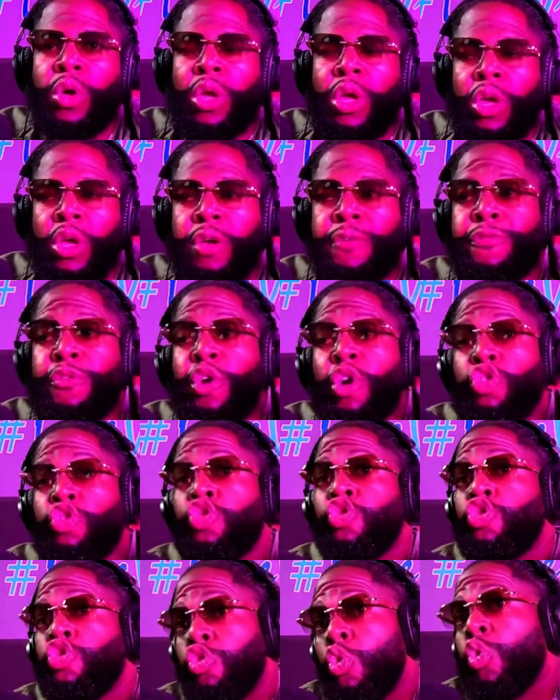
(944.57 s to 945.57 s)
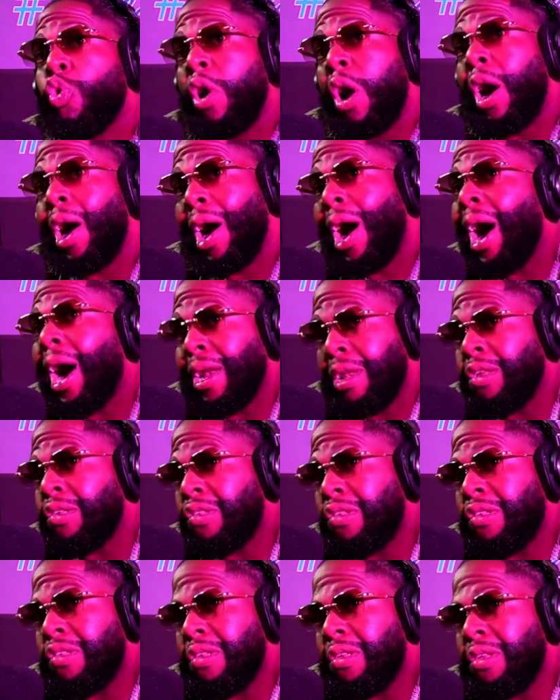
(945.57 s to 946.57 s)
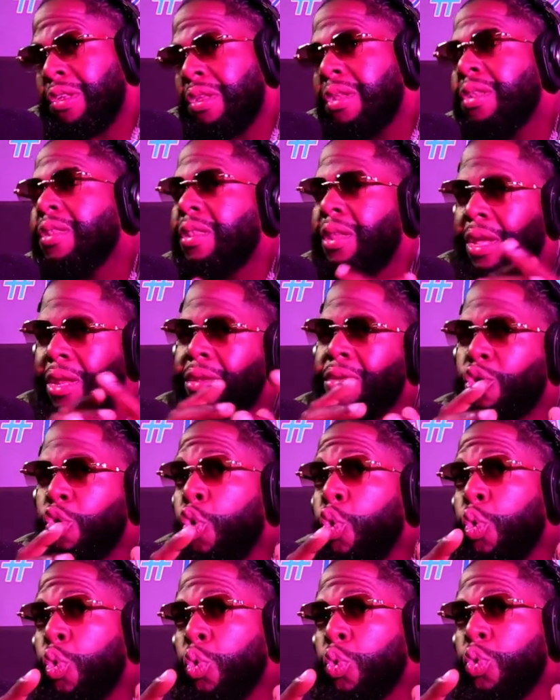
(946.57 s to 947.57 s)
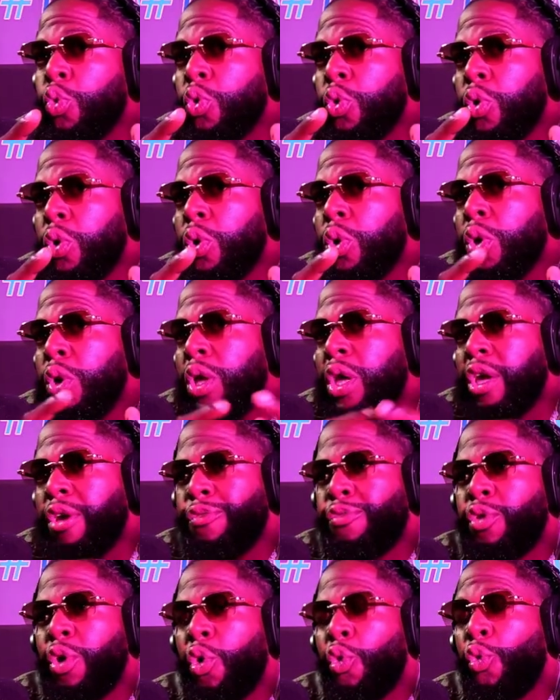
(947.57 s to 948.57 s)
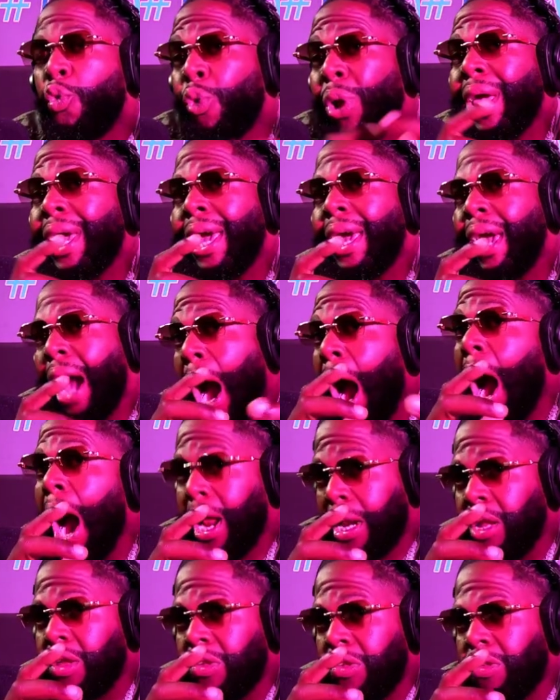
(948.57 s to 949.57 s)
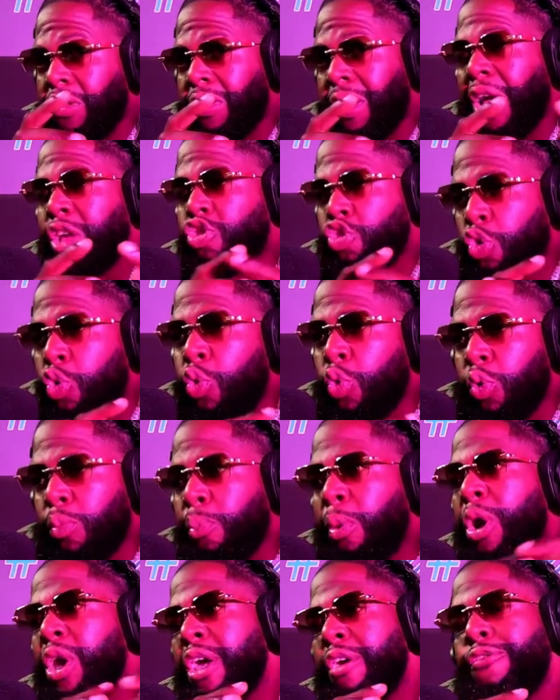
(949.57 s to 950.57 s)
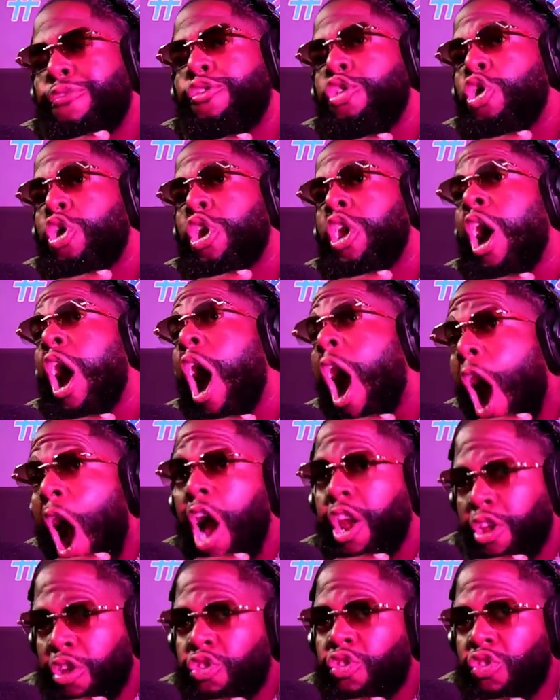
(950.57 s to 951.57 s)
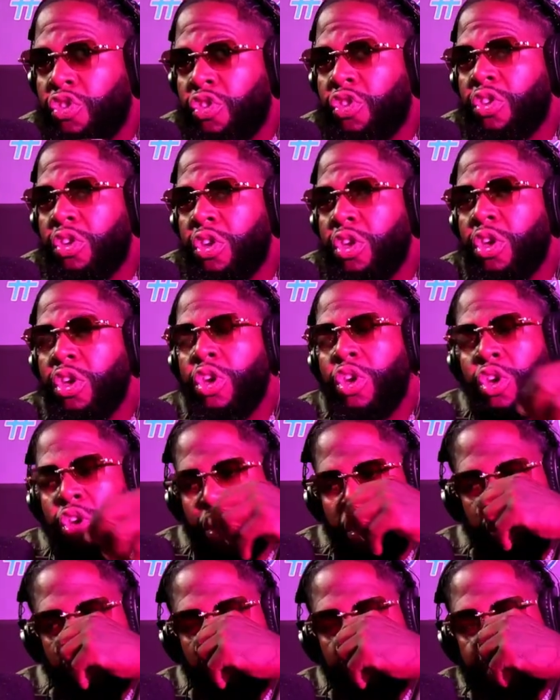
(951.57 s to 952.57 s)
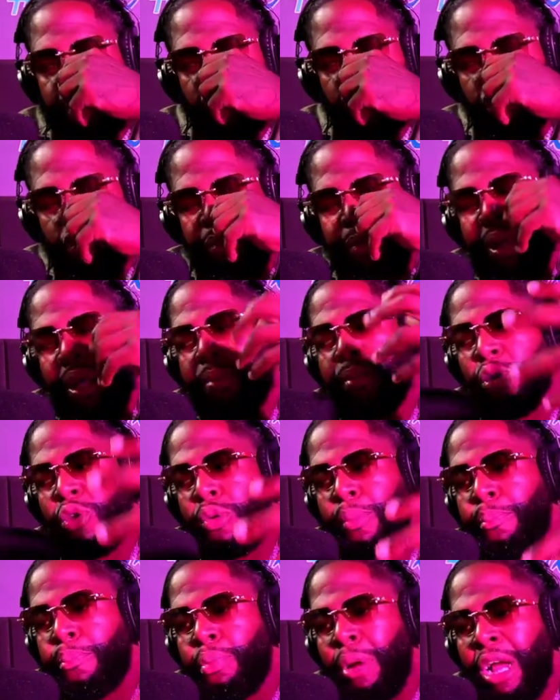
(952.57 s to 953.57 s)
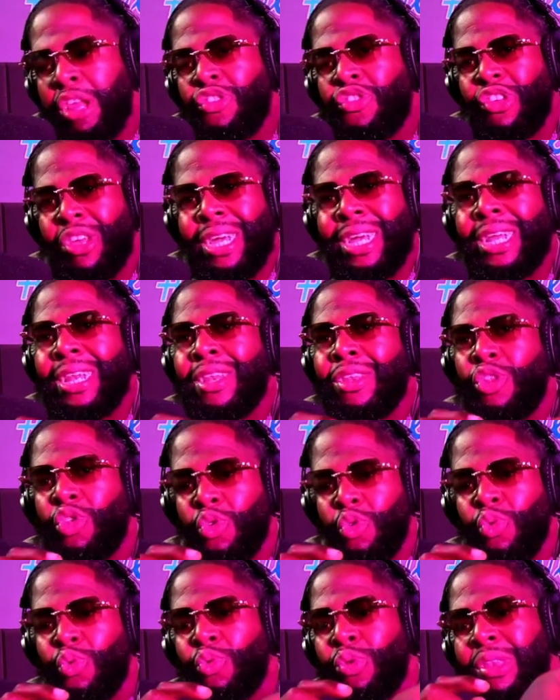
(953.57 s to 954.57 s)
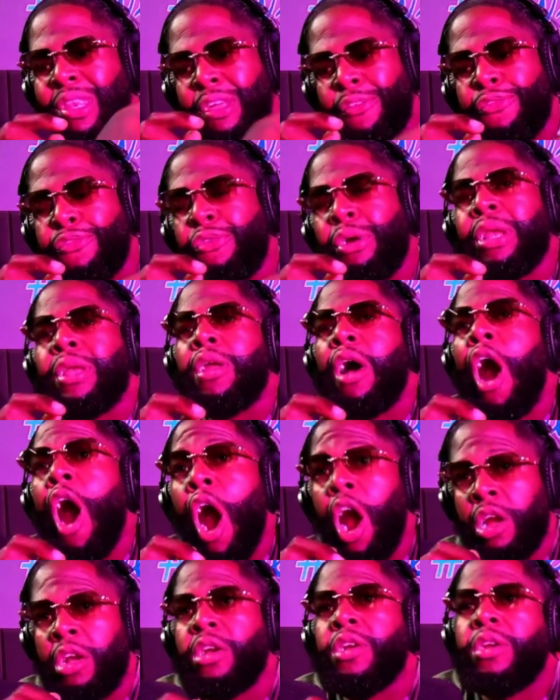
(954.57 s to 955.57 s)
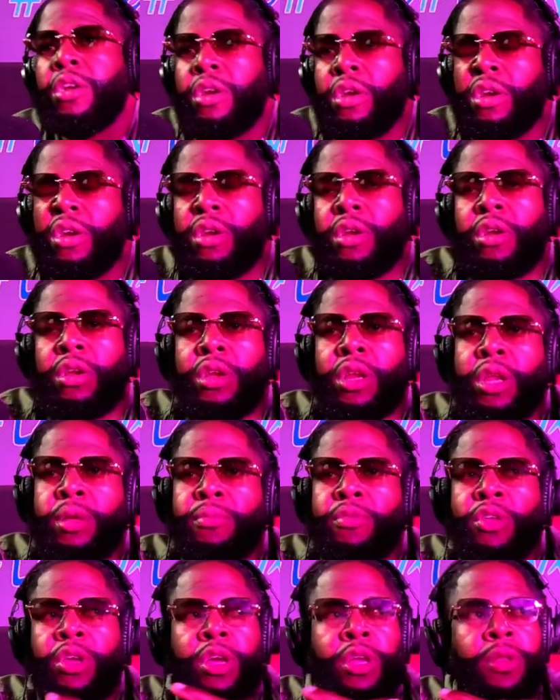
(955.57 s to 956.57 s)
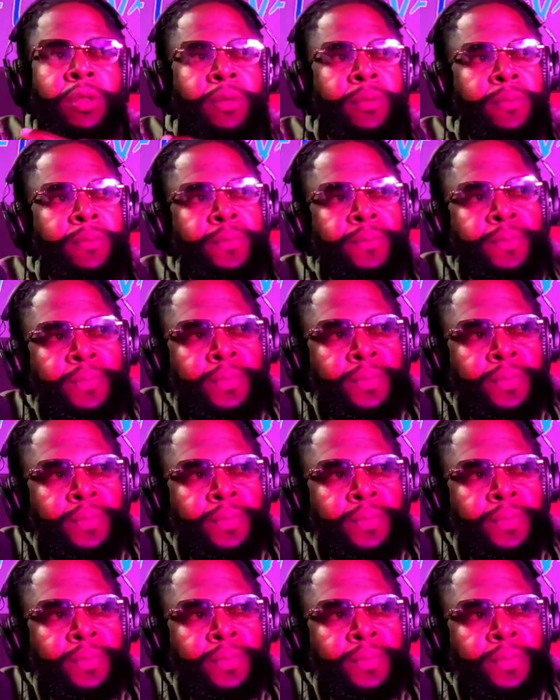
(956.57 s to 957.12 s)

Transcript: You know, if you're a soca artist, then cool. If you're a reggae artist, that's cool. But if you're an artist, you're supposed to be able to branch into different art. You know what I'm saying?